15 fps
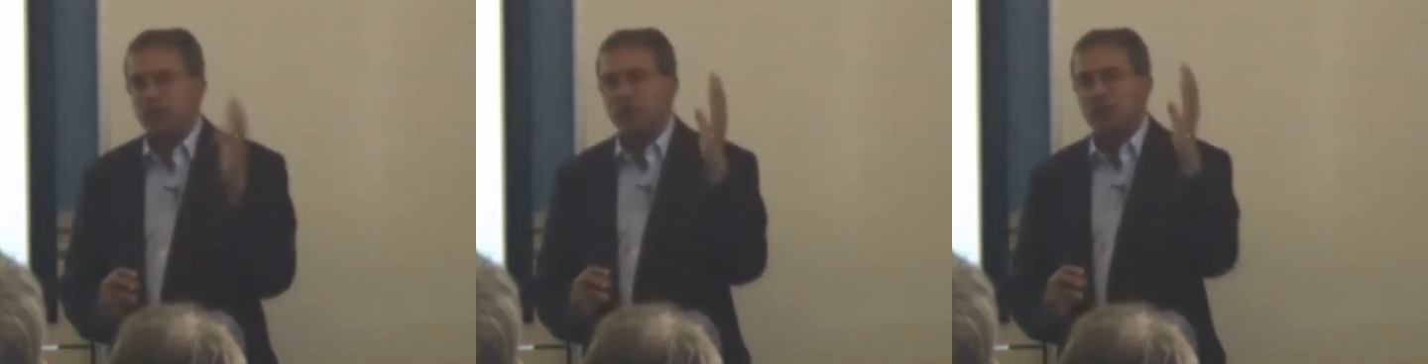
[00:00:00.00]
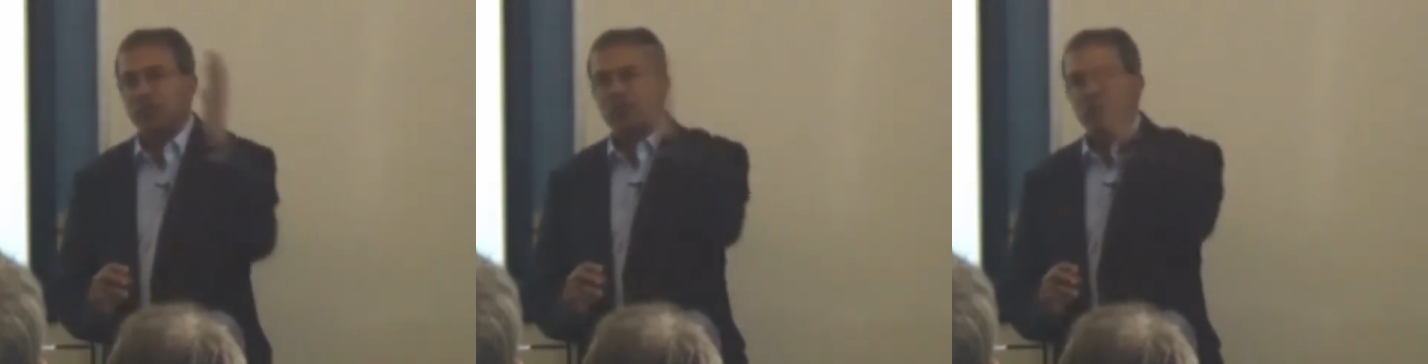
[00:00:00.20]
and
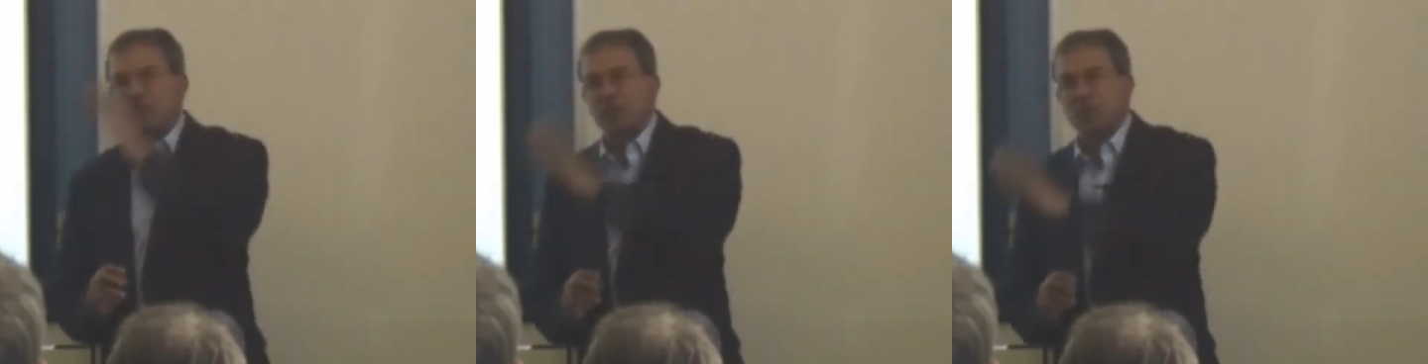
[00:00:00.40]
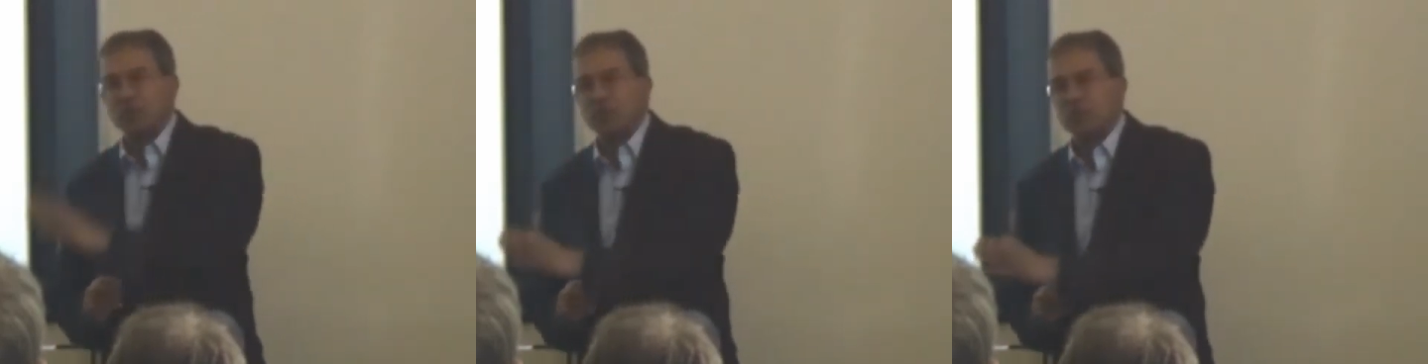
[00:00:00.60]
then turning
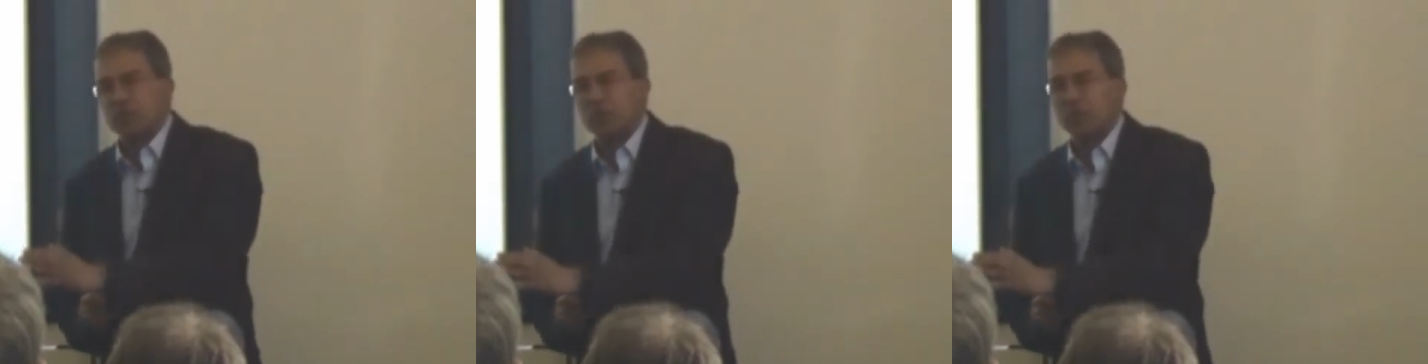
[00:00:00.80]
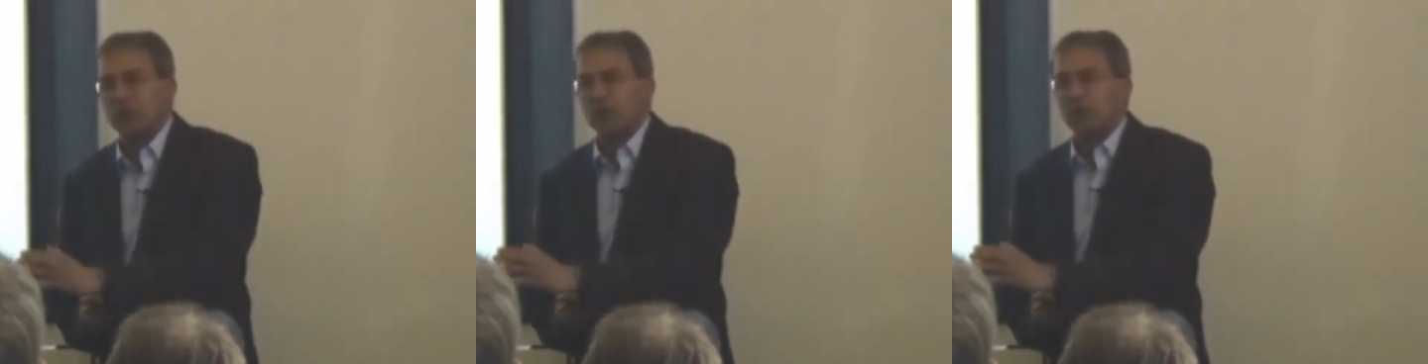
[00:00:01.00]
them into
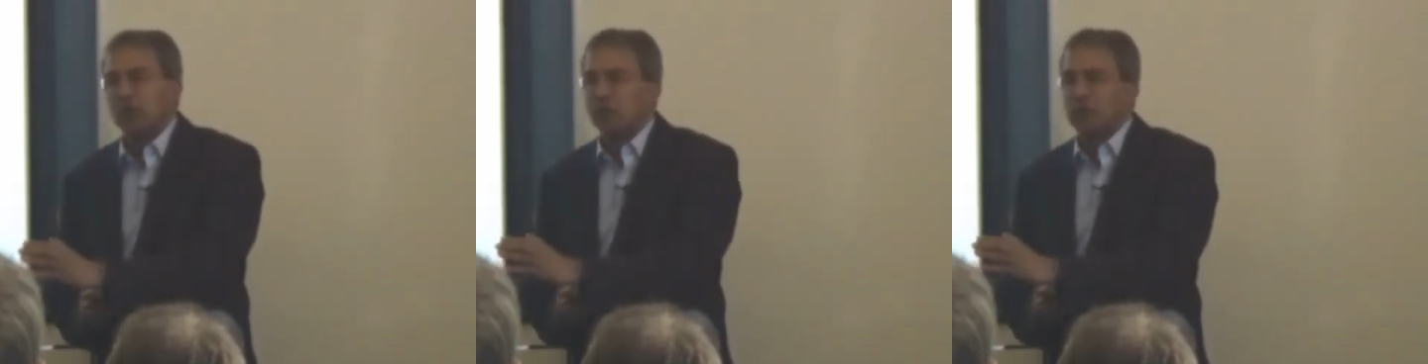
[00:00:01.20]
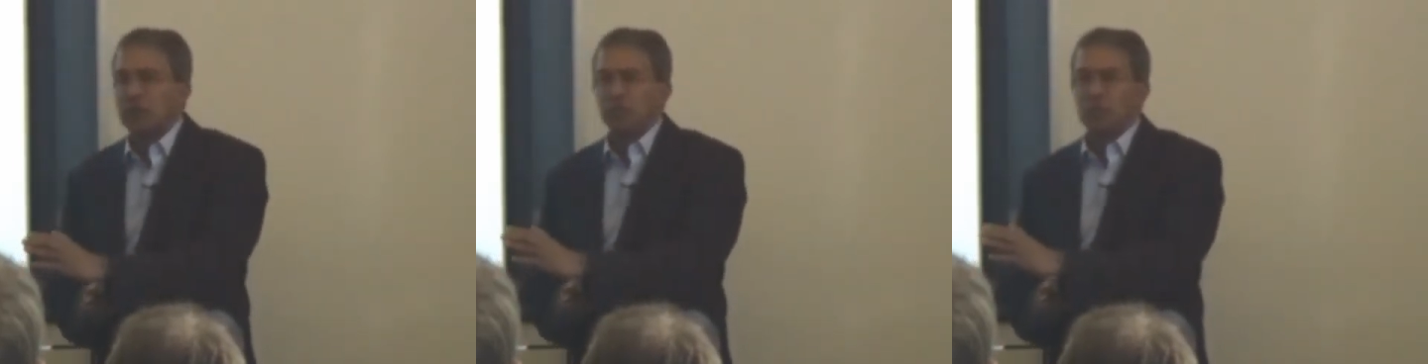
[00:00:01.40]

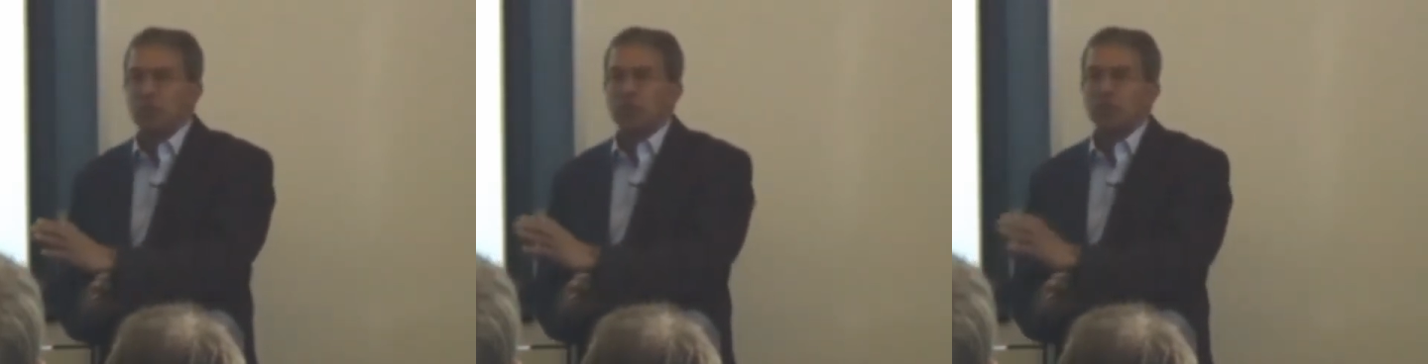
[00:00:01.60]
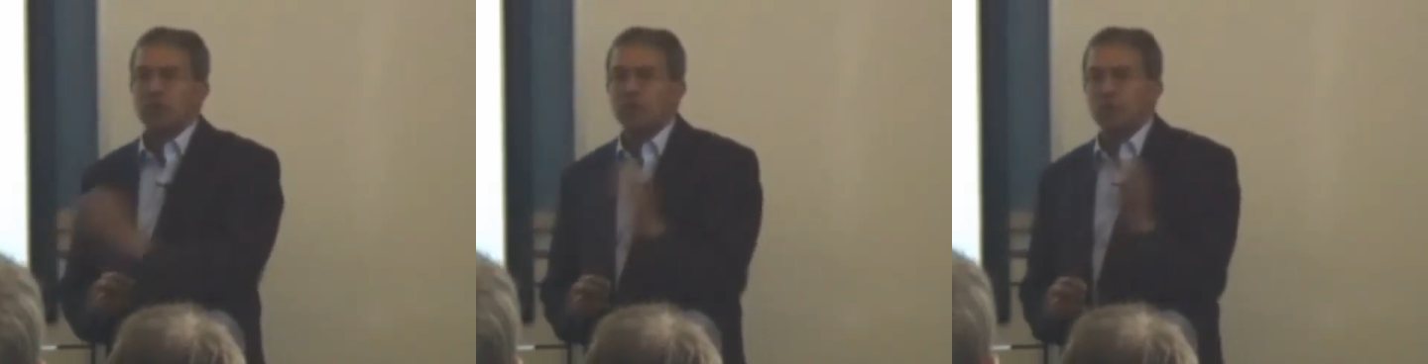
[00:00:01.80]
early
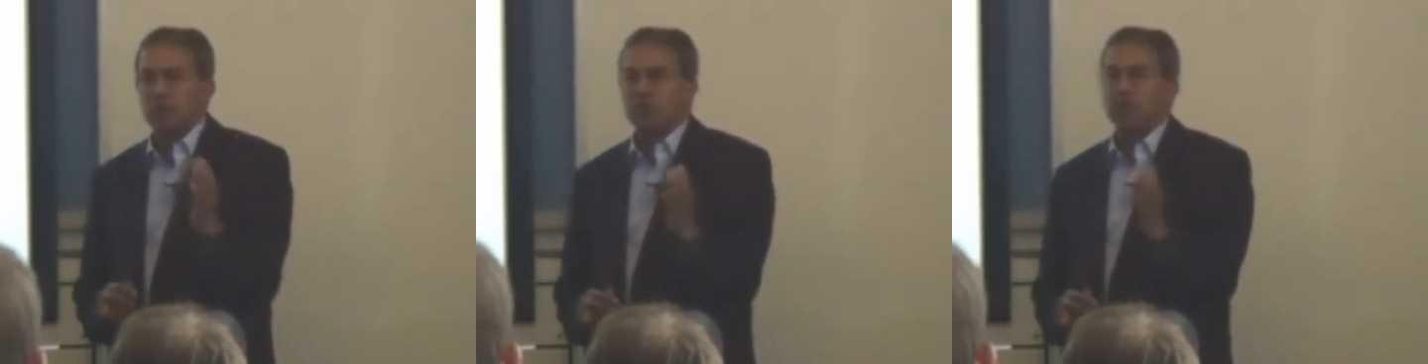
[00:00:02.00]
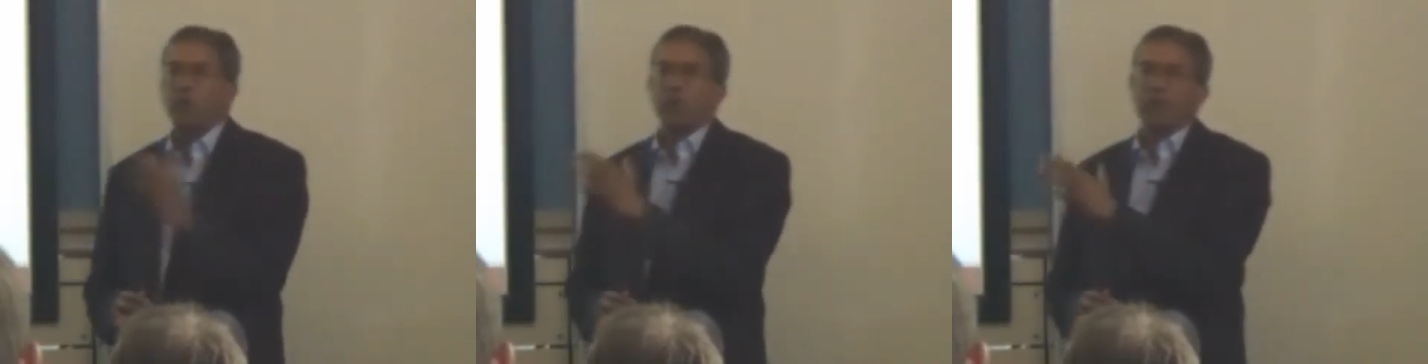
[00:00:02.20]
products
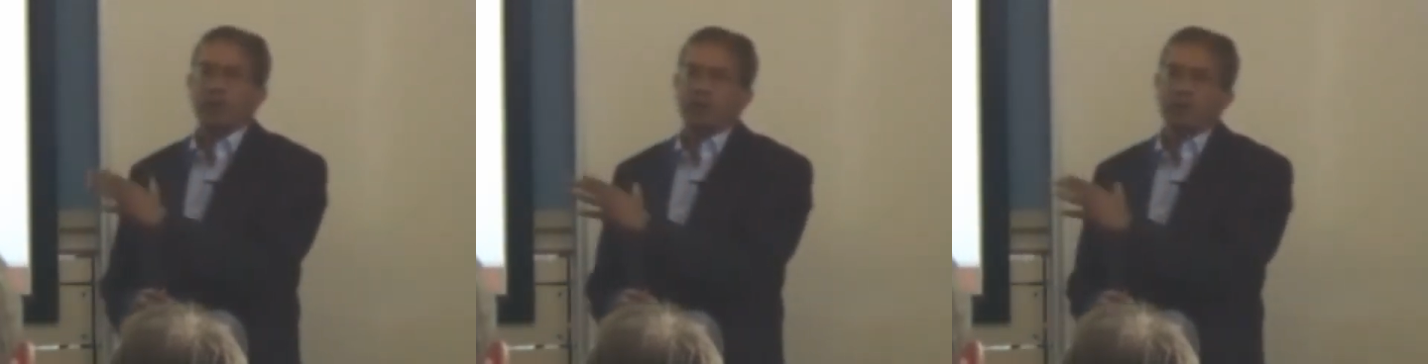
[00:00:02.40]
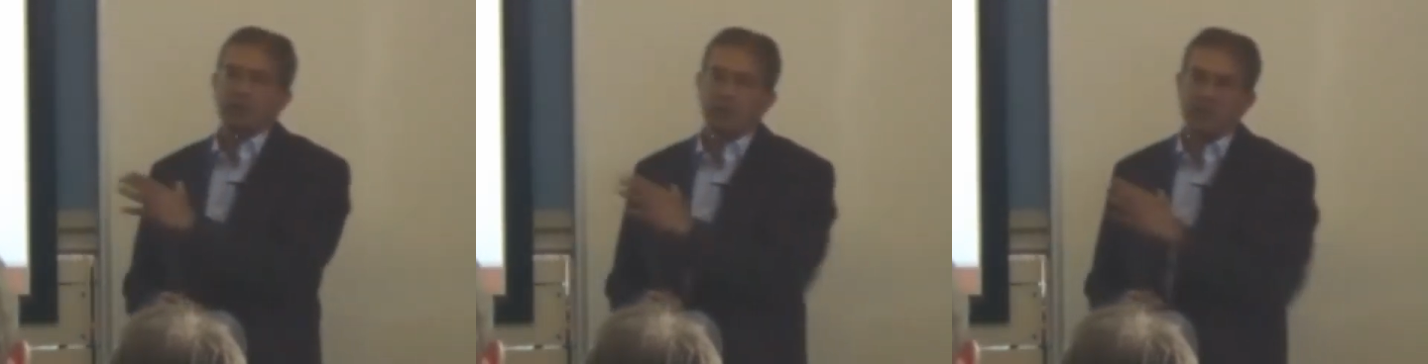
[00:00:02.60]
before you
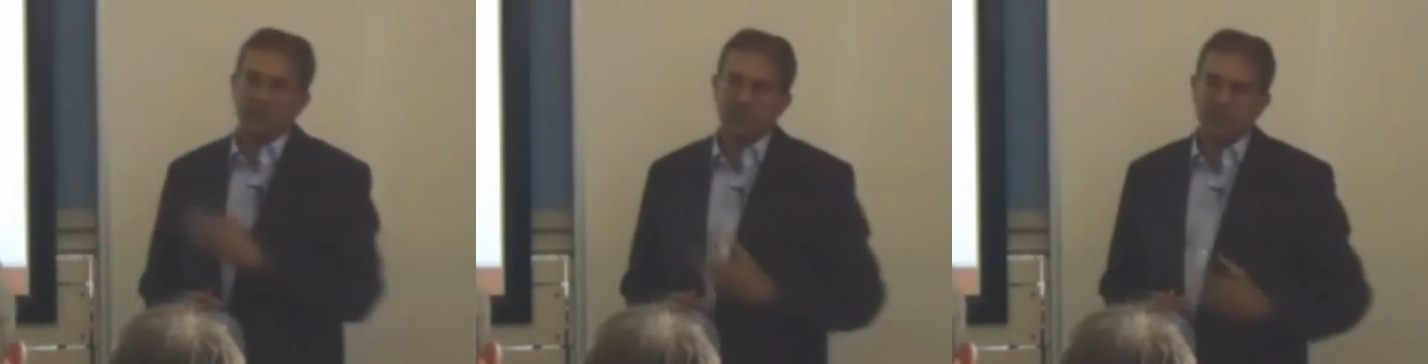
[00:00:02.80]
go to mass